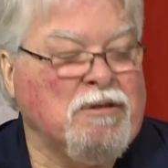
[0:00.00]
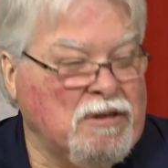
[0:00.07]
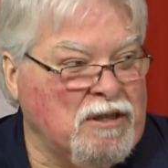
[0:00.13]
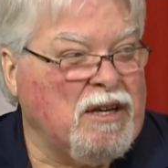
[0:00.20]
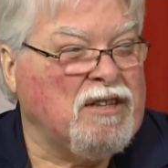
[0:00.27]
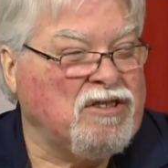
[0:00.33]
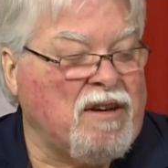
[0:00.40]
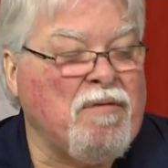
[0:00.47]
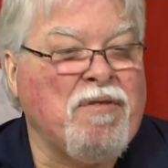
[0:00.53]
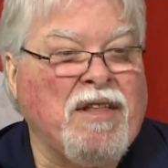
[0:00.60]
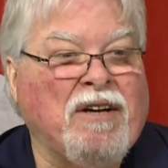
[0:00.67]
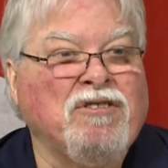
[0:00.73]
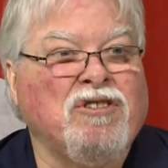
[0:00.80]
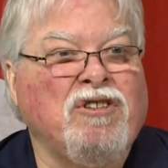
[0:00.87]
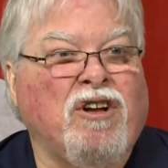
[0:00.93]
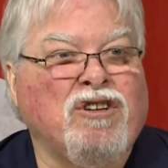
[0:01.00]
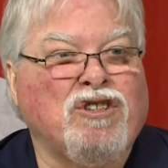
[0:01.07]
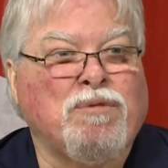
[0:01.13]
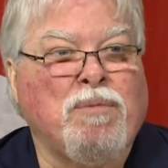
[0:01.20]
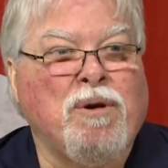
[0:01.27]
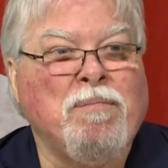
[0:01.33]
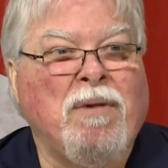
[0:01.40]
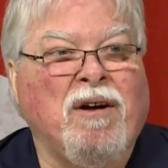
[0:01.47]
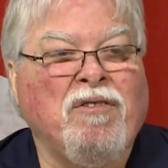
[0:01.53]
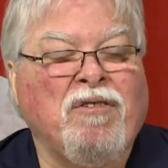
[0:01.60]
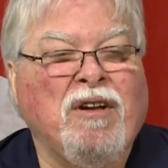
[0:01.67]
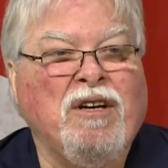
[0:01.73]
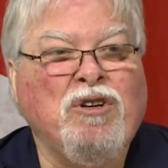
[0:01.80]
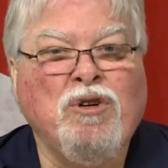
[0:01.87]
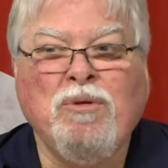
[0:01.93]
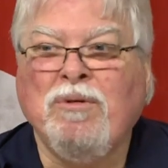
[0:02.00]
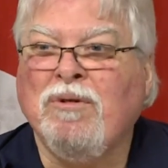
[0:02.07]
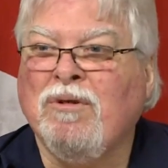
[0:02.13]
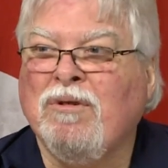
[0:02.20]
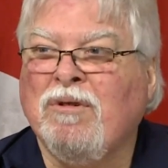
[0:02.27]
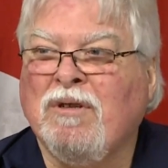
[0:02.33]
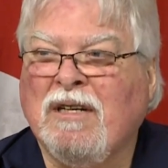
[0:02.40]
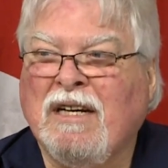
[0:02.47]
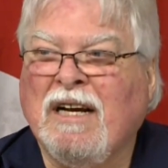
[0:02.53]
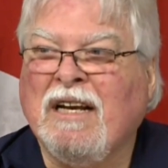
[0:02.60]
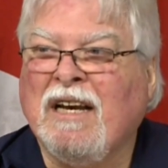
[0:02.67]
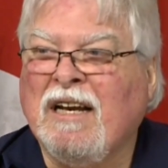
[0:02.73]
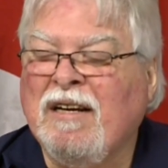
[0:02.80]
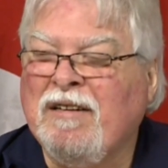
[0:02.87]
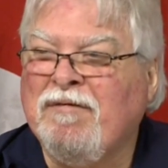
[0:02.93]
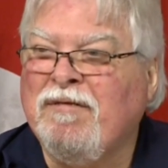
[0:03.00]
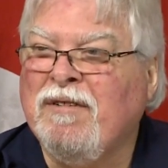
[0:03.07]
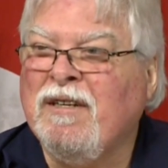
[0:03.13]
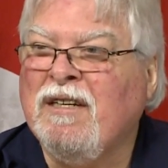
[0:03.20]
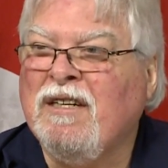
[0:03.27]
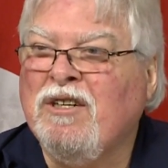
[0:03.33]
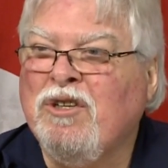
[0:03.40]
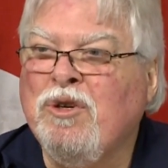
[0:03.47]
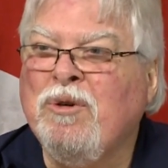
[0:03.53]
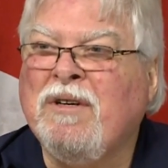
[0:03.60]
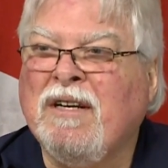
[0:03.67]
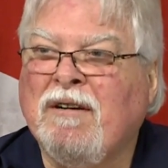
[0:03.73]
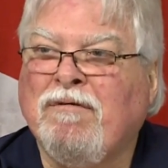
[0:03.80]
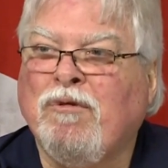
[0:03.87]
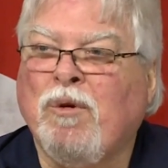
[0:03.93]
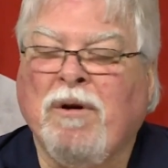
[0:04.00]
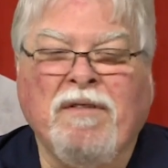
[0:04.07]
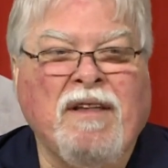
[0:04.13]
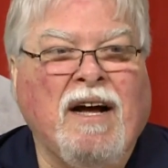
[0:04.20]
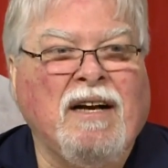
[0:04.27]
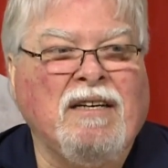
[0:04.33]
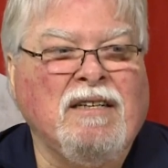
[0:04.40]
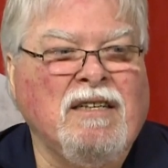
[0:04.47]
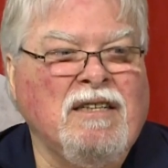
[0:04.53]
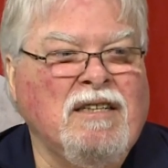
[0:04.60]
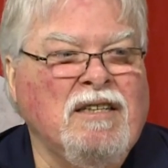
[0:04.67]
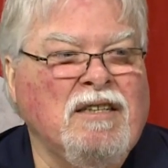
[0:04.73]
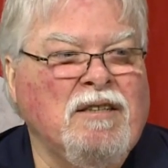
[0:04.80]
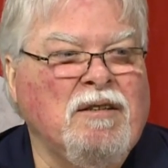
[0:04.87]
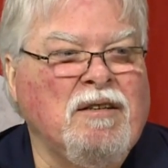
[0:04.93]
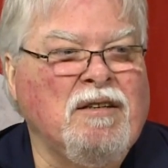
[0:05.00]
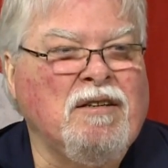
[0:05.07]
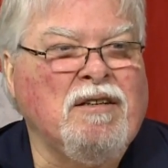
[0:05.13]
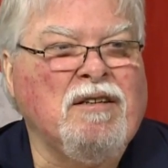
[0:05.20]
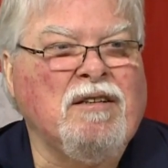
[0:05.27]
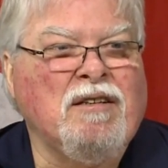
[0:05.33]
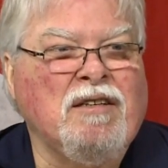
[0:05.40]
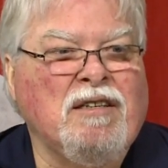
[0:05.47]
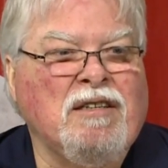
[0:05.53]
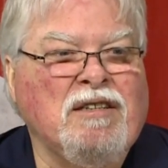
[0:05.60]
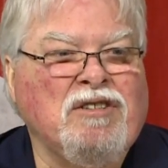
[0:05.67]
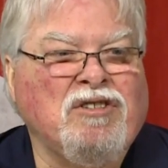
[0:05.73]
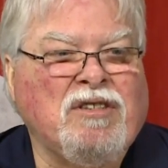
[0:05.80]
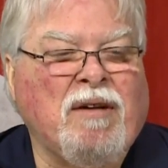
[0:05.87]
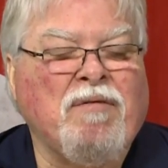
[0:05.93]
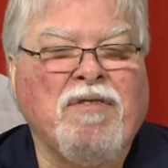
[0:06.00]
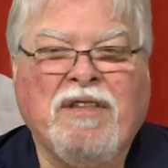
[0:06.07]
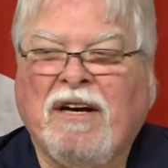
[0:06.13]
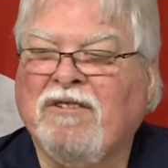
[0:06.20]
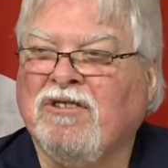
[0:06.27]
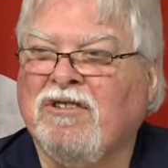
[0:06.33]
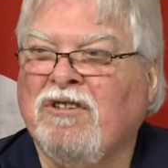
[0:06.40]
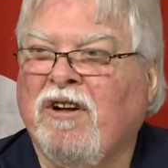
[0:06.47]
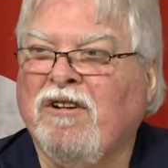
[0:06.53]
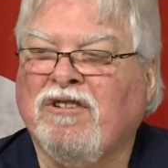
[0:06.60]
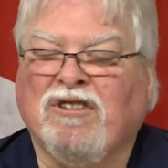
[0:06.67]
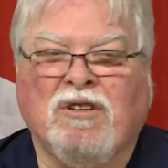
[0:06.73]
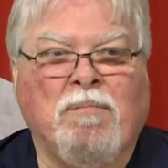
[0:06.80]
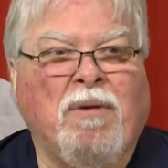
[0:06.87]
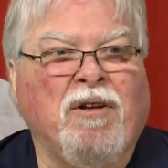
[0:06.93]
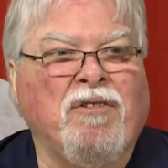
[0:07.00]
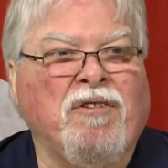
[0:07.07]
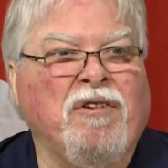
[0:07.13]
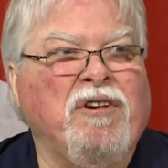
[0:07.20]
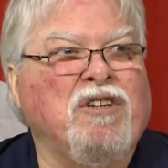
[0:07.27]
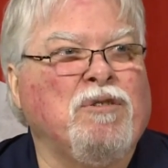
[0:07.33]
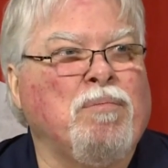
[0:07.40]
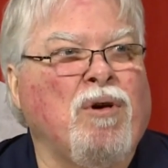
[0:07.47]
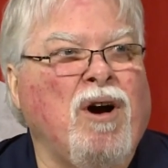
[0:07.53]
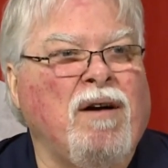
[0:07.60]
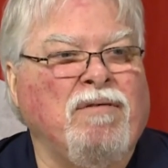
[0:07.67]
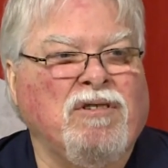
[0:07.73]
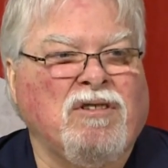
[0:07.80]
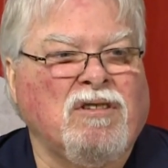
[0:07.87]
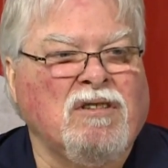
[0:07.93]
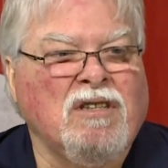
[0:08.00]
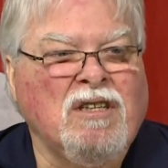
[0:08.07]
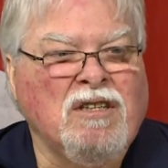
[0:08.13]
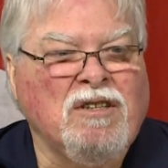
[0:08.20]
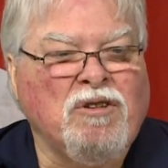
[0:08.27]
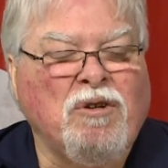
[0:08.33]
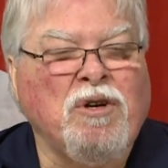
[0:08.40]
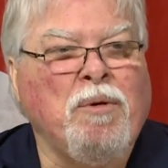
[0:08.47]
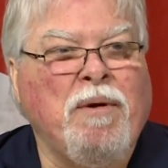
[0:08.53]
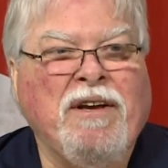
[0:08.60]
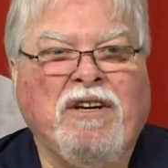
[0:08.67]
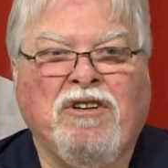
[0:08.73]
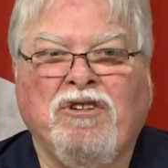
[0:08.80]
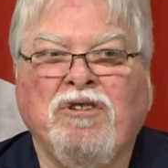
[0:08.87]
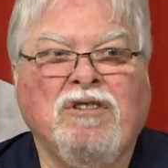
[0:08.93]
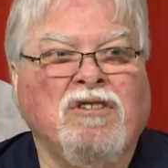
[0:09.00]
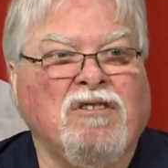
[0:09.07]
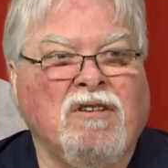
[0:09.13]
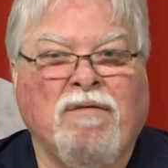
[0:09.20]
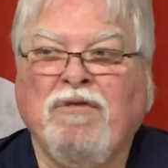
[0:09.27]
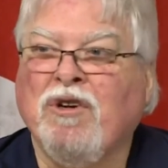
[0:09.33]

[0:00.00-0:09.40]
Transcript: Yeah, $7,000 per month. And who can afford that $7,000 a month in this province? The only way you can do it is